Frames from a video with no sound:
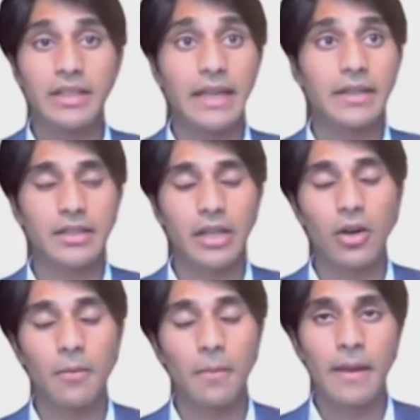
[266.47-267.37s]
please let us
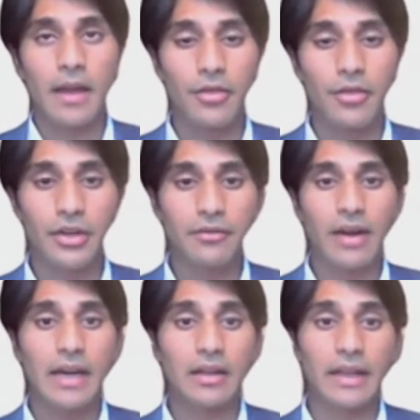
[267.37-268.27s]
know. And third
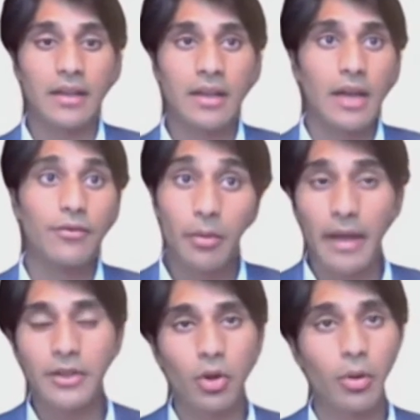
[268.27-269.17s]
and finally, if you're
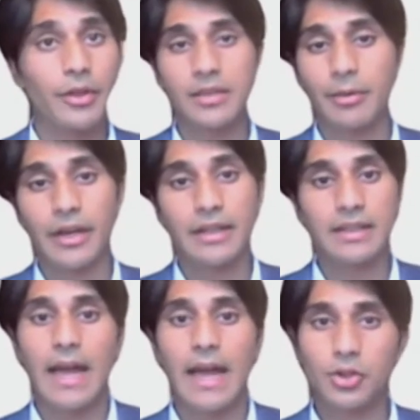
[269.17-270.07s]
a mentor with
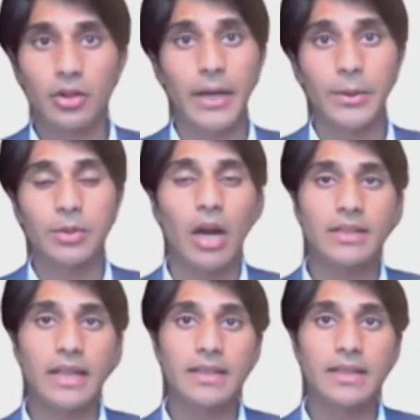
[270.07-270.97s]
experience in natural language
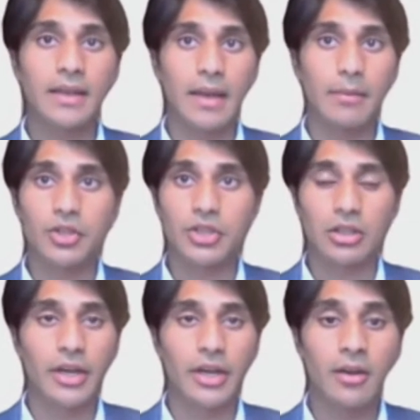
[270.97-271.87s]
processing and machine
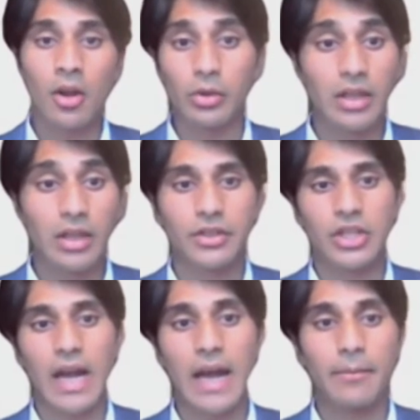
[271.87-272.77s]
learning, we'd love to
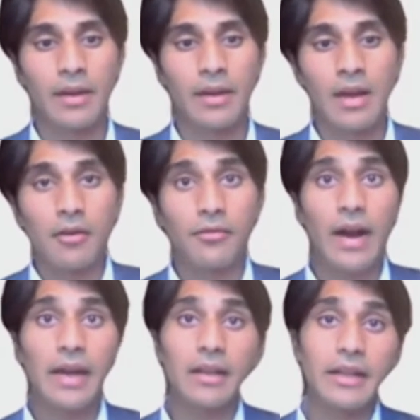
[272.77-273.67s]
chat.
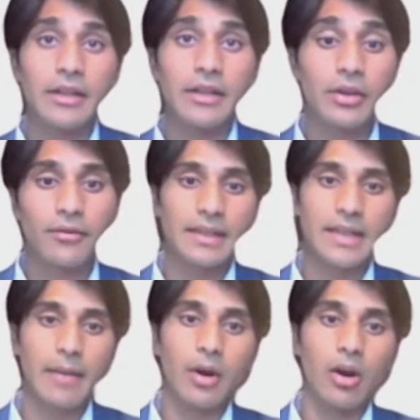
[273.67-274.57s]
Finally, you can find a
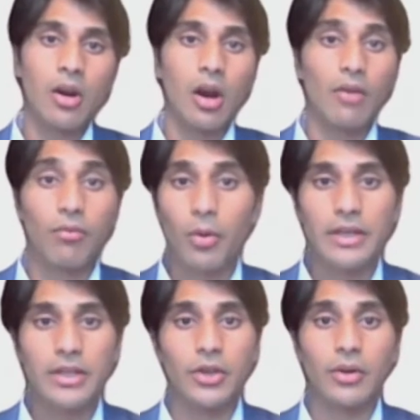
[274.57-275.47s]
demo of what
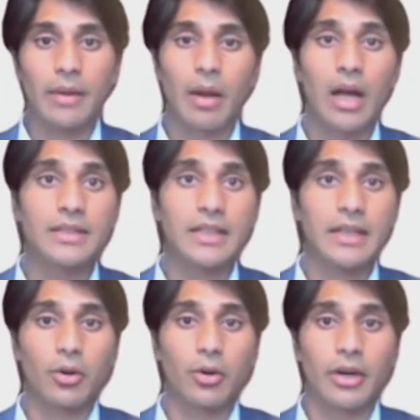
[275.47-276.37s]
we do at
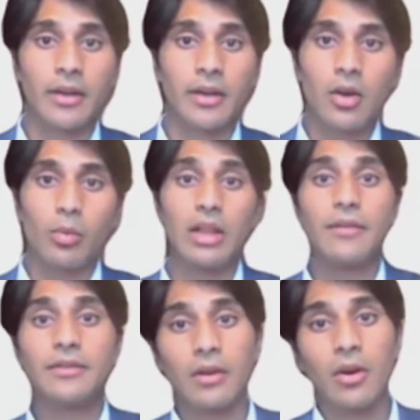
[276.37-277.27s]
polici.org. We'd
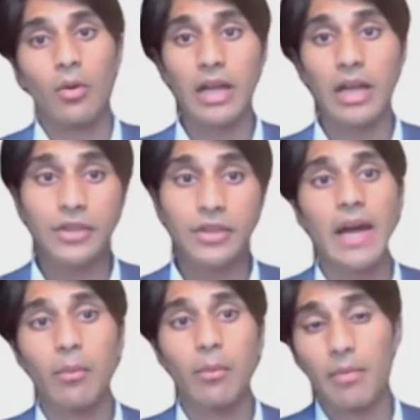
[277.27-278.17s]
love to
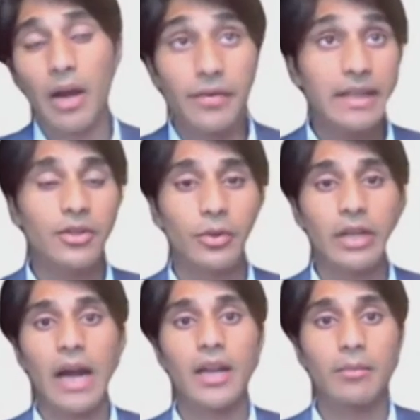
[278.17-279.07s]
chat more about these
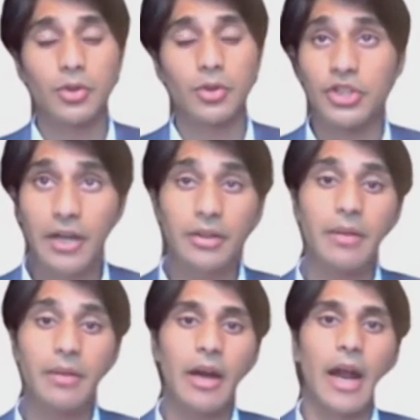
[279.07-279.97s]
3 items or
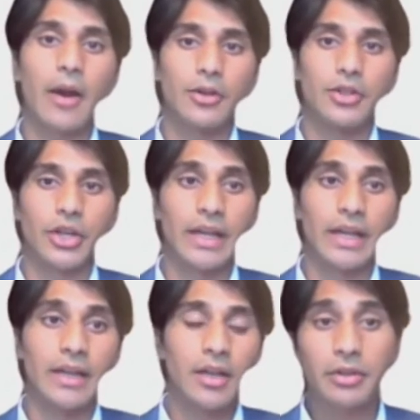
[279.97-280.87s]
generally about our journey.
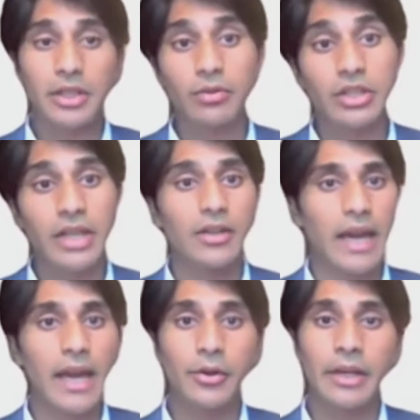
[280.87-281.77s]
So please reach out
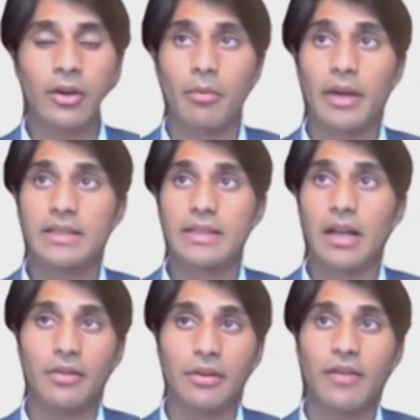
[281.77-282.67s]
to Henry or
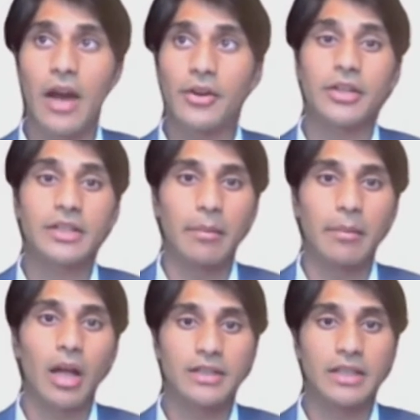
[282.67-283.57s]
myself at
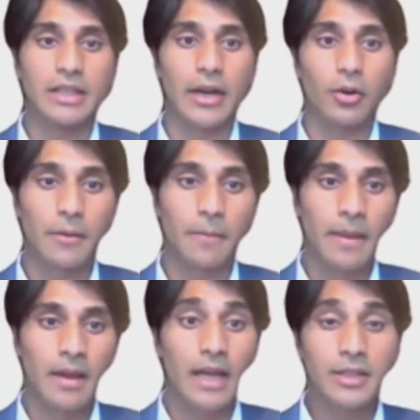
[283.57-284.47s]
founders@polici.org.
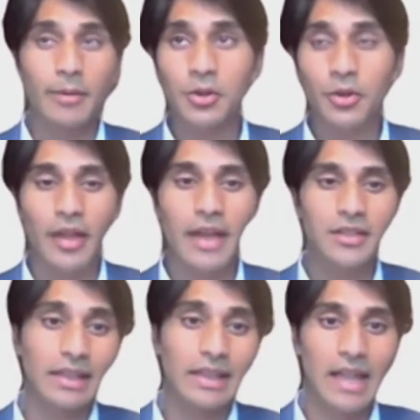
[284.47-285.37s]
A special
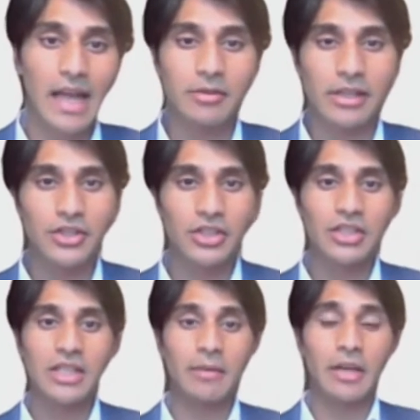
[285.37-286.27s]
thanks to the eLab teaching
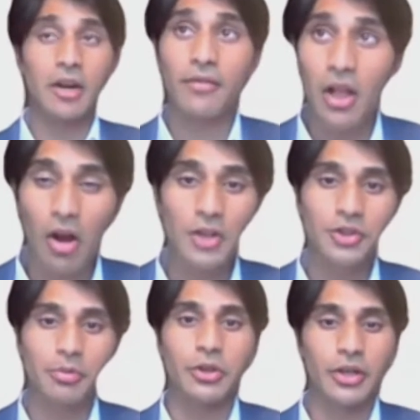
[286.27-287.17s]
team and our fellow
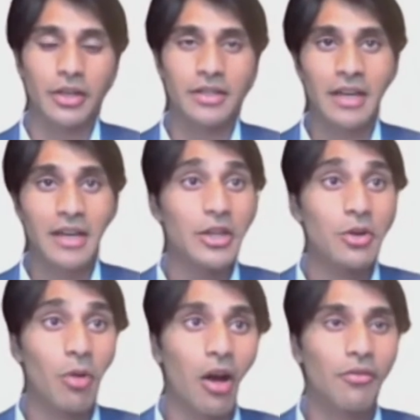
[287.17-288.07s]
entrepreneurs
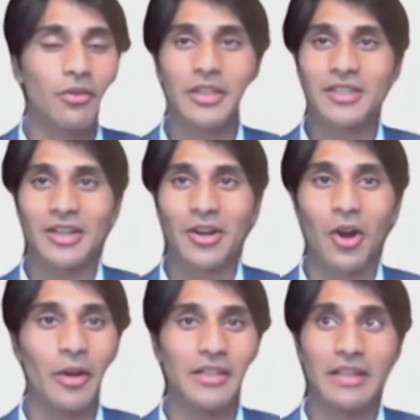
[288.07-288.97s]
and you all for listening
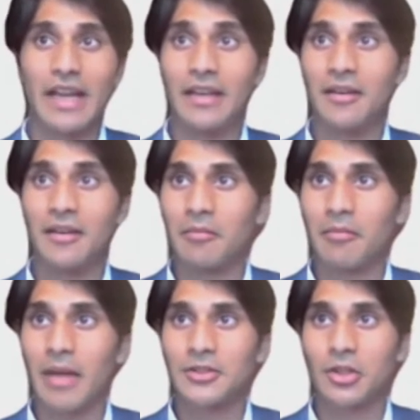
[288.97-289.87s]
all the way to the end.
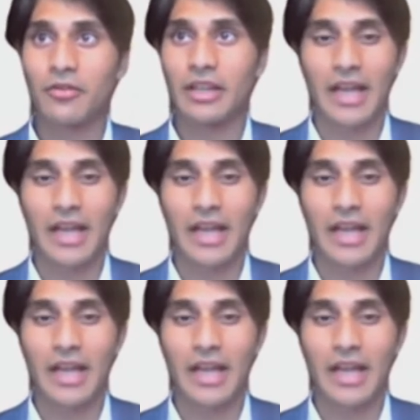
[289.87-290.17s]
Pass it over to